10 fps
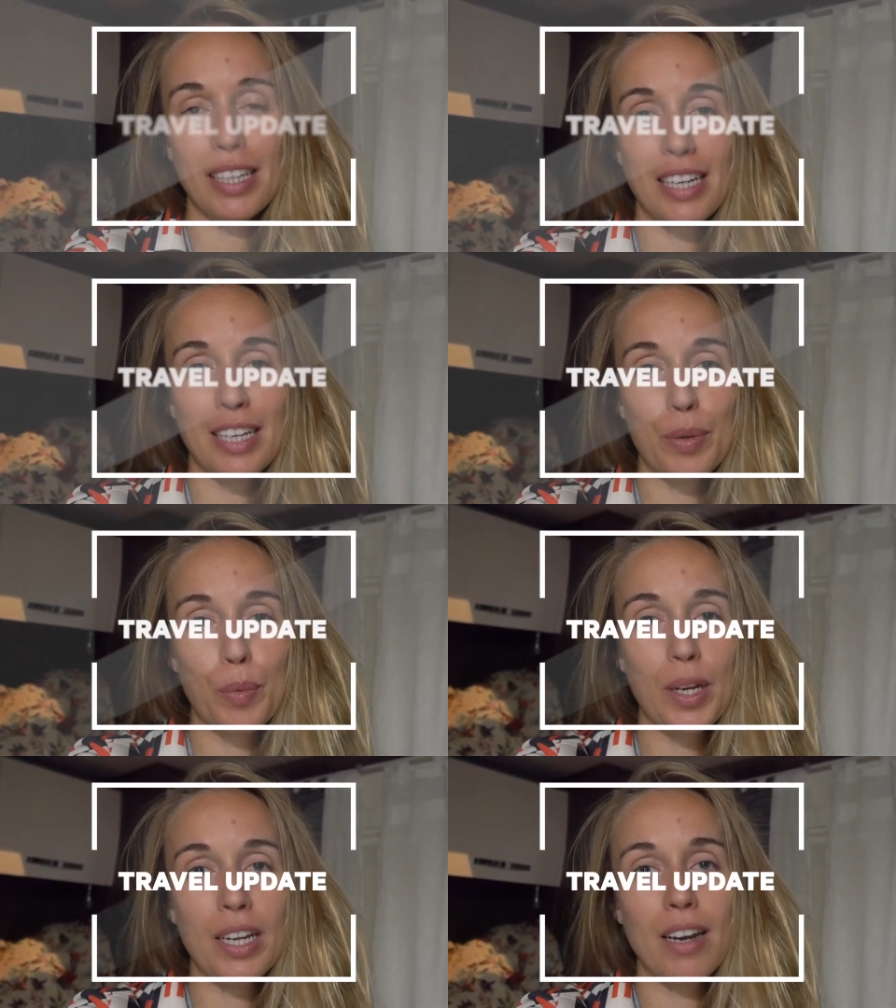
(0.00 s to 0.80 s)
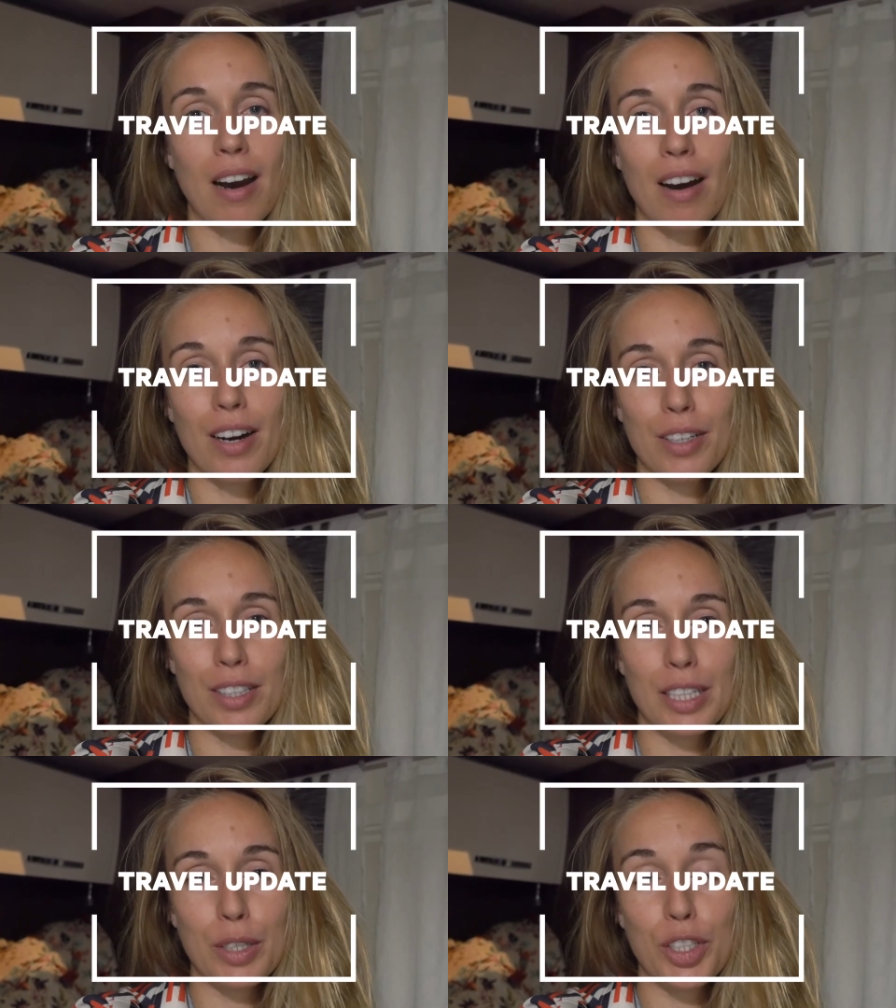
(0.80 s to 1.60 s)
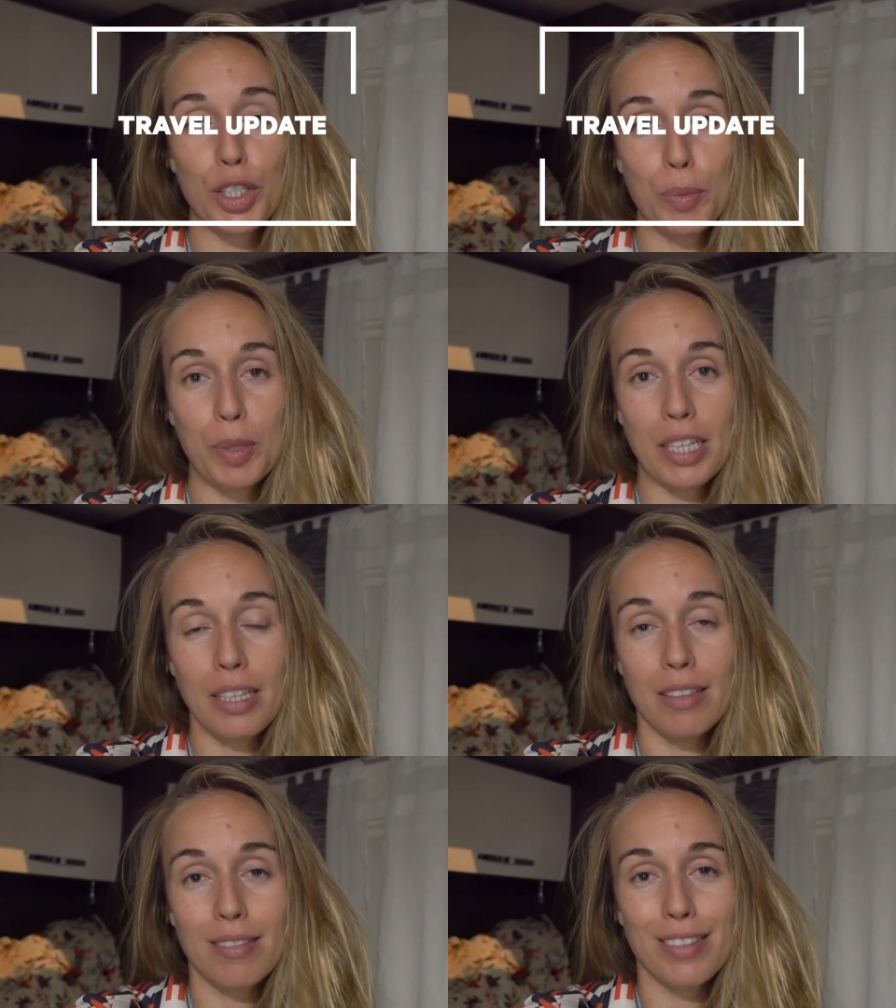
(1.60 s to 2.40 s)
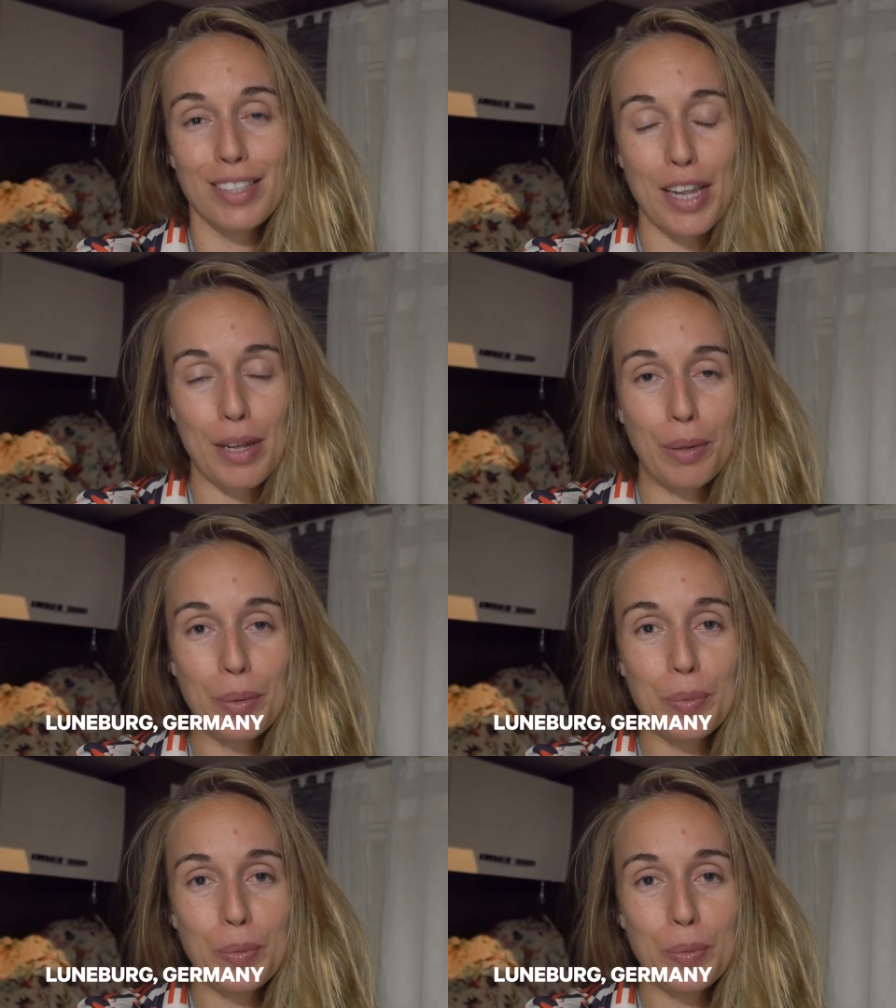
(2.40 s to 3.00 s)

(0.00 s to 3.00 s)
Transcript: and we are in Germany still.